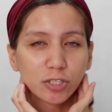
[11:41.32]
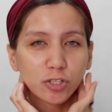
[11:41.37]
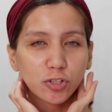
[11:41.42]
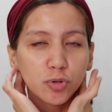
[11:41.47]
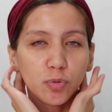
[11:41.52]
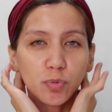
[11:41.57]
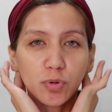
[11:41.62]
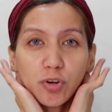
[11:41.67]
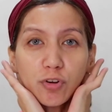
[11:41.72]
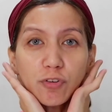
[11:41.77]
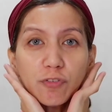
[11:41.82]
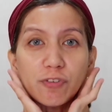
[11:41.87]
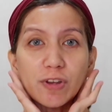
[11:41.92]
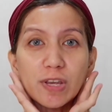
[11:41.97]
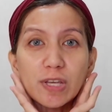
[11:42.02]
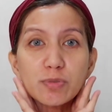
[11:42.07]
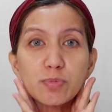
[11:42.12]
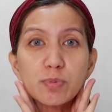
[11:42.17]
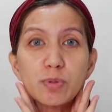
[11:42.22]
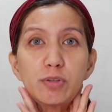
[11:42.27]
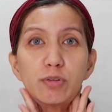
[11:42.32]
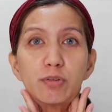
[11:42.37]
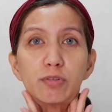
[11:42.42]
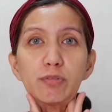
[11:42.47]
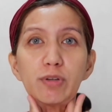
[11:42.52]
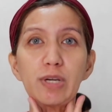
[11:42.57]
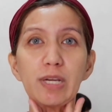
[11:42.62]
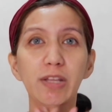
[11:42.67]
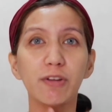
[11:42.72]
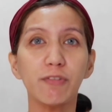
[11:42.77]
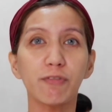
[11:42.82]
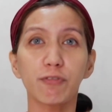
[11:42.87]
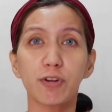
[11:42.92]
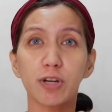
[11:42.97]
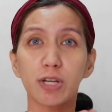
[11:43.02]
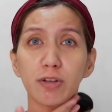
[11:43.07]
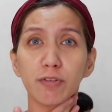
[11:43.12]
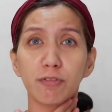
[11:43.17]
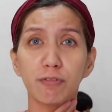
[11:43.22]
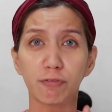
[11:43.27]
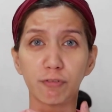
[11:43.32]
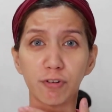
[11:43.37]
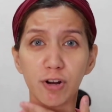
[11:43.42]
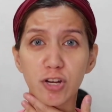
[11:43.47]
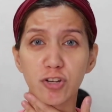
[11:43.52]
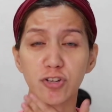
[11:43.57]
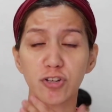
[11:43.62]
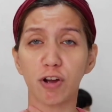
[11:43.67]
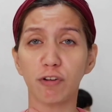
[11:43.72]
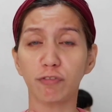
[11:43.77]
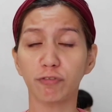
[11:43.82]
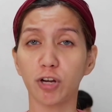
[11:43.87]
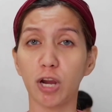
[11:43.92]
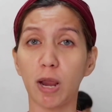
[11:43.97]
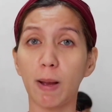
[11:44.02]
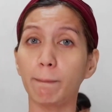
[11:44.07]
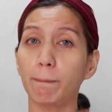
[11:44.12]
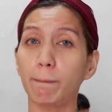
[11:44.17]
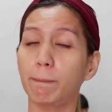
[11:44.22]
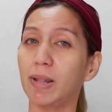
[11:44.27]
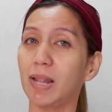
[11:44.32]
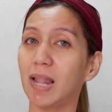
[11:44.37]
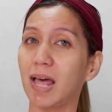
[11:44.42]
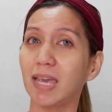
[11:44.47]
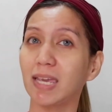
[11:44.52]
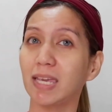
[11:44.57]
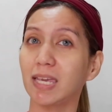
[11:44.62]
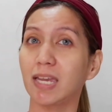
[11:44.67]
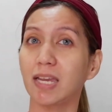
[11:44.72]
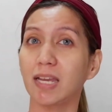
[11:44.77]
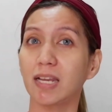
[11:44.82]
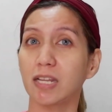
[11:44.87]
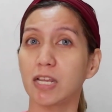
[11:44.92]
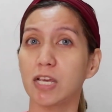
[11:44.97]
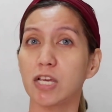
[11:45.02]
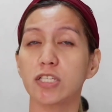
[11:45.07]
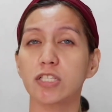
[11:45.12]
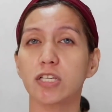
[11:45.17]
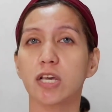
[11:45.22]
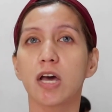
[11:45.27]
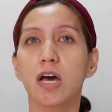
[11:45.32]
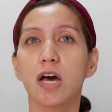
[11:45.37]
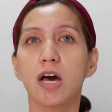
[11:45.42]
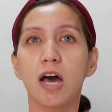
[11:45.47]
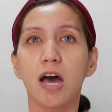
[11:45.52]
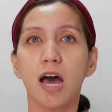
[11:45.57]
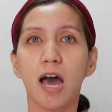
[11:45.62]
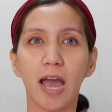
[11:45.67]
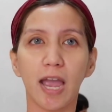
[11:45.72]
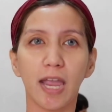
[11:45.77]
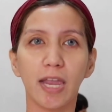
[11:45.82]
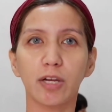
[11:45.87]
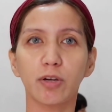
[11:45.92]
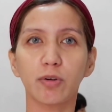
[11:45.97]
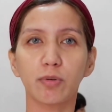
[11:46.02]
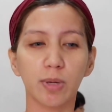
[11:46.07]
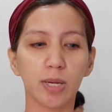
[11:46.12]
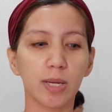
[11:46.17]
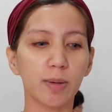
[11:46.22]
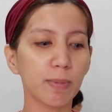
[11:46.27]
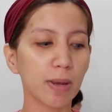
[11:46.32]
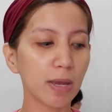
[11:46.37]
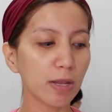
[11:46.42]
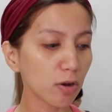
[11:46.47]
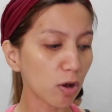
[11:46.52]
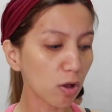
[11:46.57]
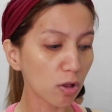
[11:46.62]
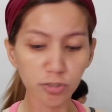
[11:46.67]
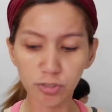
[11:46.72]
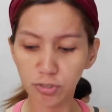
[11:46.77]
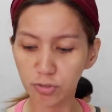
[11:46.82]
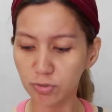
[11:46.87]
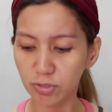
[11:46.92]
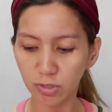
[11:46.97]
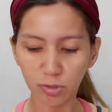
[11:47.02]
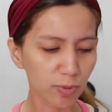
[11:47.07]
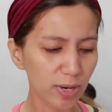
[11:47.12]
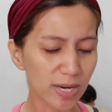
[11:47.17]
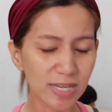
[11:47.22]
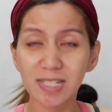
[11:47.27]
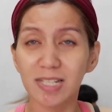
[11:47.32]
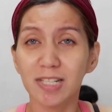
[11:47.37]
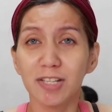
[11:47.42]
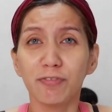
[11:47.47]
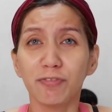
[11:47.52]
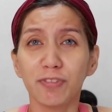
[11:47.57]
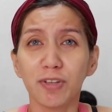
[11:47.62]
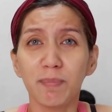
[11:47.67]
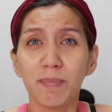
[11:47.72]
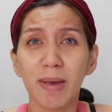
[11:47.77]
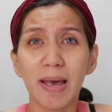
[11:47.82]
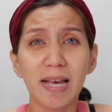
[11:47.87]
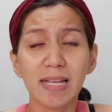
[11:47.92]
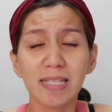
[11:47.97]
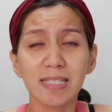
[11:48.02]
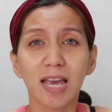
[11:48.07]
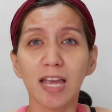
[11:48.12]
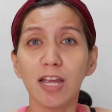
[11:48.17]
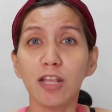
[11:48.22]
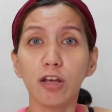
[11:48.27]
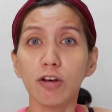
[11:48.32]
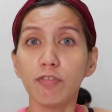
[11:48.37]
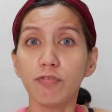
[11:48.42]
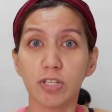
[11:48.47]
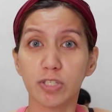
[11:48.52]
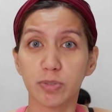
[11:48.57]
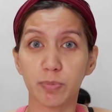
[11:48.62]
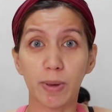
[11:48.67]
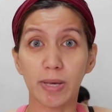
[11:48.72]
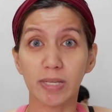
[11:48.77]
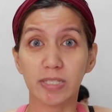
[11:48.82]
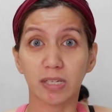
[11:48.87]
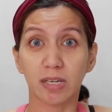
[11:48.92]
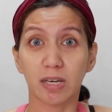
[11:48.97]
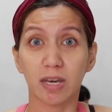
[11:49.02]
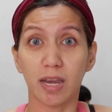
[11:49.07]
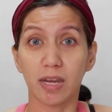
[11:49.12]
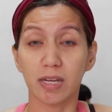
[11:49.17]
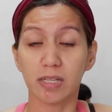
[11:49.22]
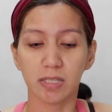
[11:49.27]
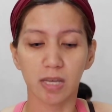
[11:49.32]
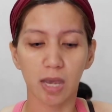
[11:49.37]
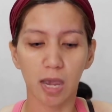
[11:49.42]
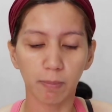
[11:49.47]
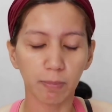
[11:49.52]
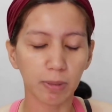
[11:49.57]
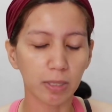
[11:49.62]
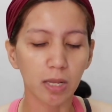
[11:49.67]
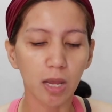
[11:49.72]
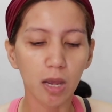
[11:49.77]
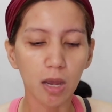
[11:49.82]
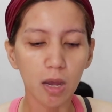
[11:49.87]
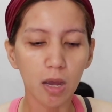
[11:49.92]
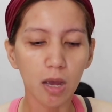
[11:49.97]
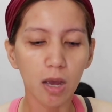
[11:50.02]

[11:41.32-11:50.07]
So your face will look really, really fresh after applying this eye cream, and also the crazy lifting mask. I love this mask, guys. I mean,